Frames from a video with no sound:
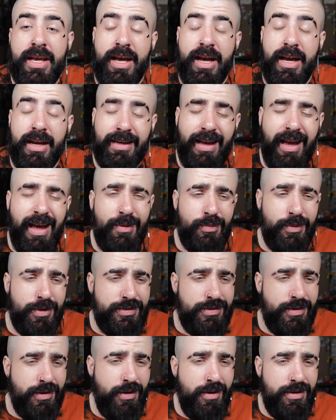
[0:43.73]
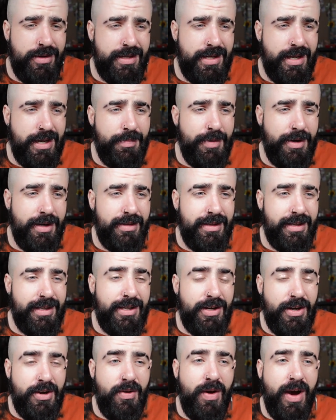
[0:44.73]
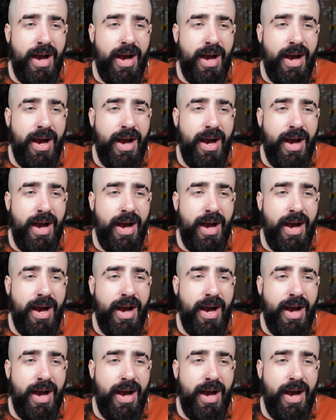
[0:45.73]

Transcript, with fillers: Uh, God, words are hard today, apparently. You know,